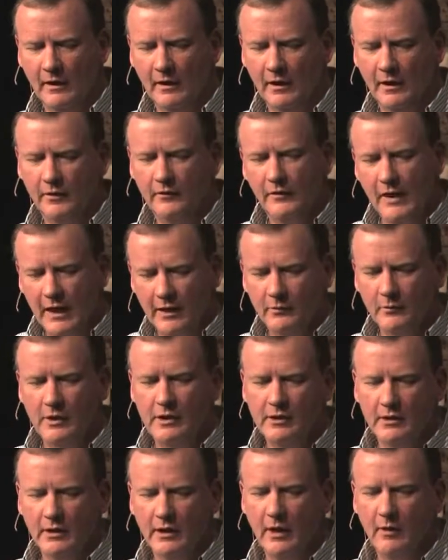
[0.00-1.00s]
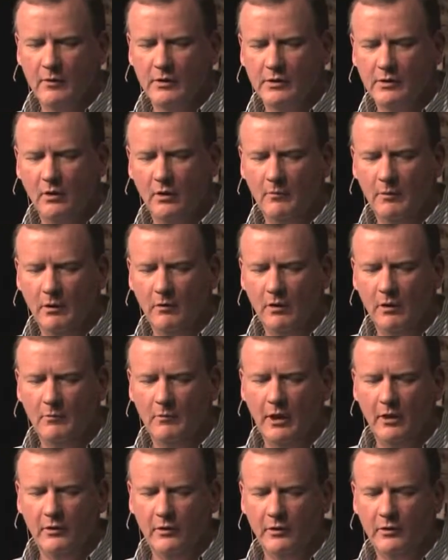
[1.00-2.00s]
In fact, recently I was told by one of
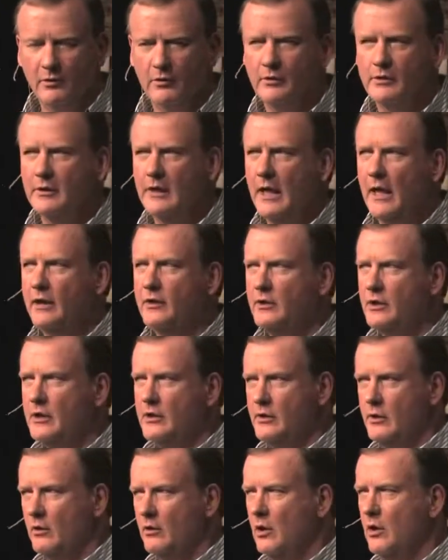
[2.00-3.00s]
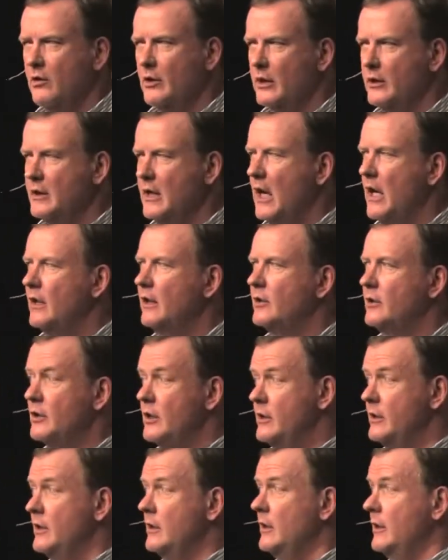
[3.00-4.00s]
my other girls, Dad, she's no longer in Thailand,
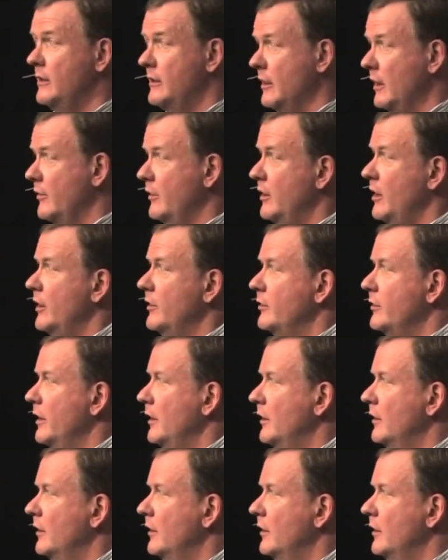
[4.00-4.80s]
she's in this other country.